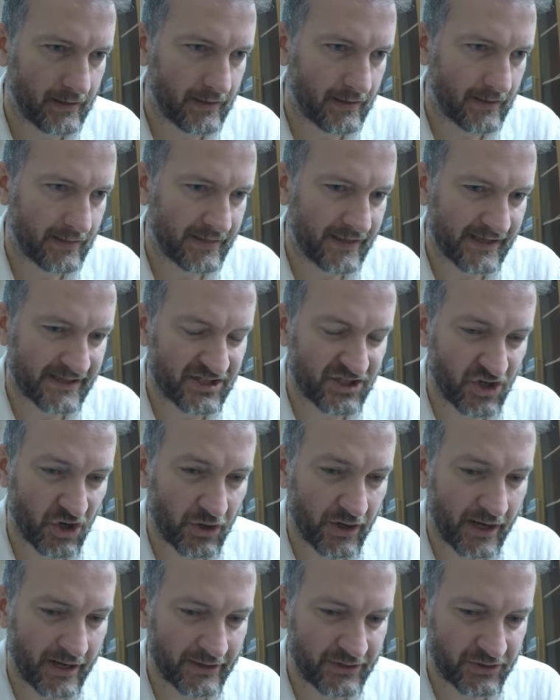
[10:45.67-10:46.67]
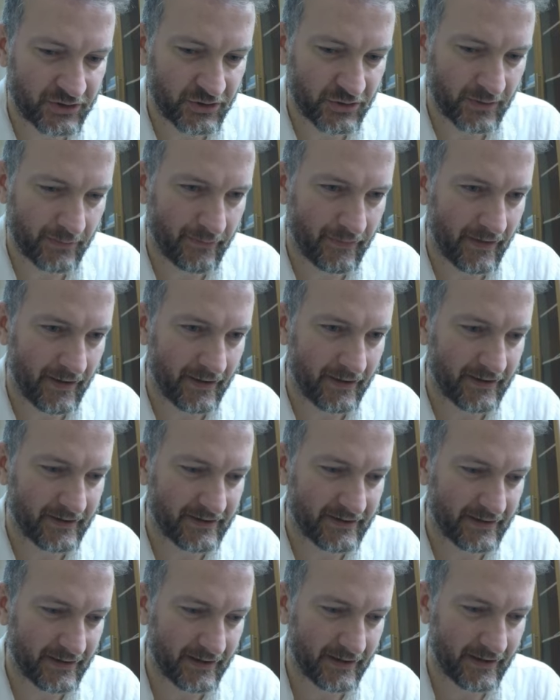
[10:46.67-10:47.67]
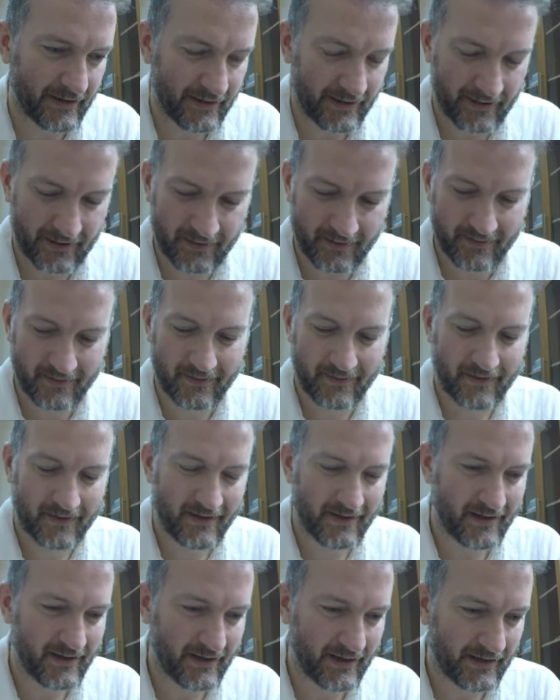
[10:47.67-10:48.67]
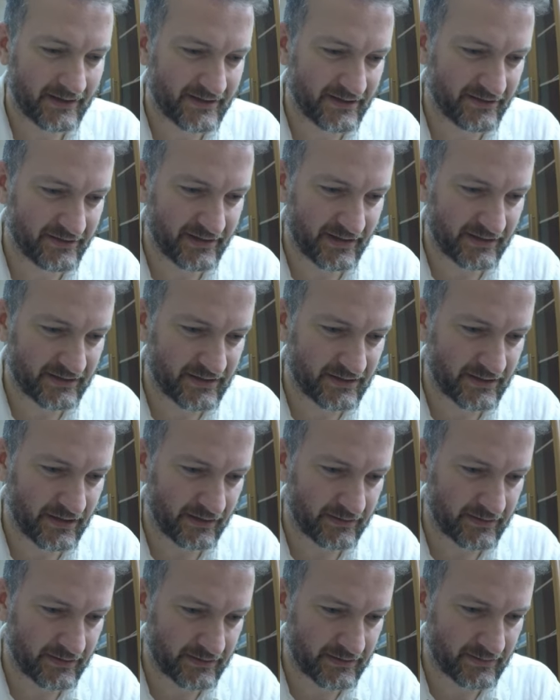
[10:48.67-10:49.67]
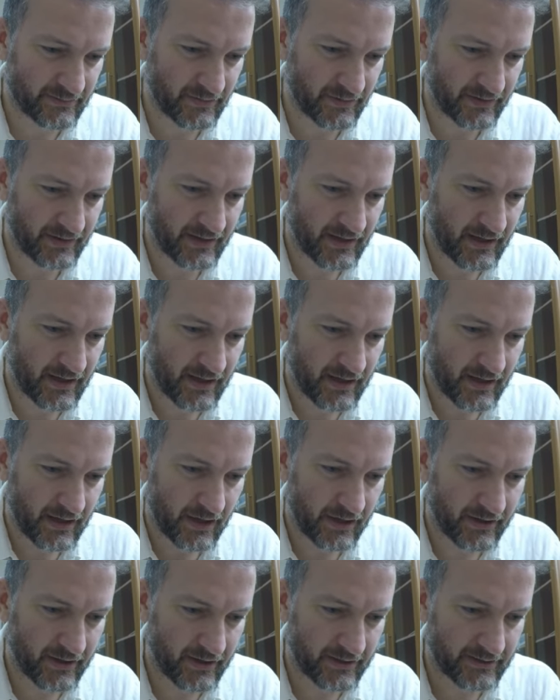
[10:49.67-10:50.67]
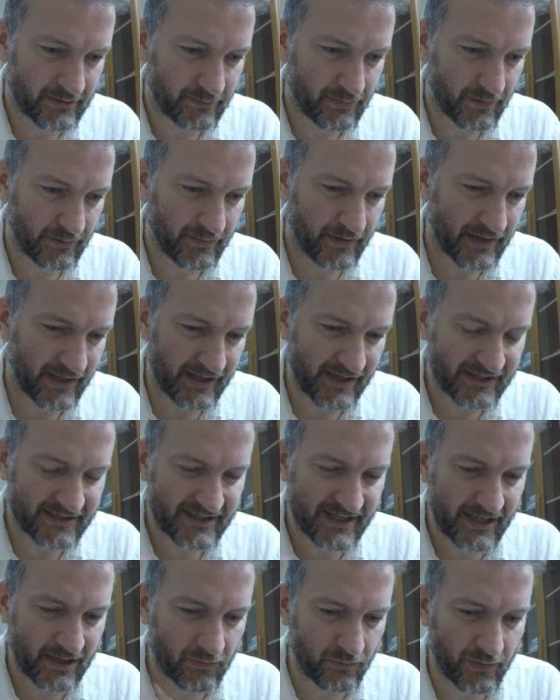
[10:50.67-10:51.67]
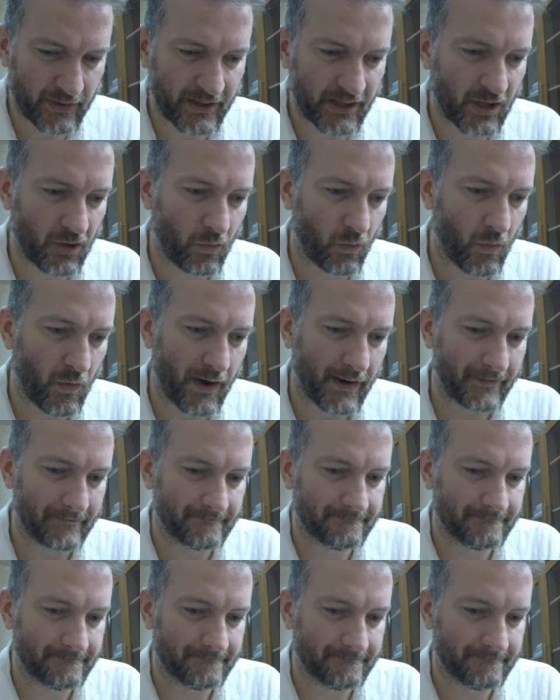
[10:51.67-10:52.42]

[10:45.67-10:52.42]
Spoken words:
that's not how you do a zero downtime deployment. Okay, let's get it running on one.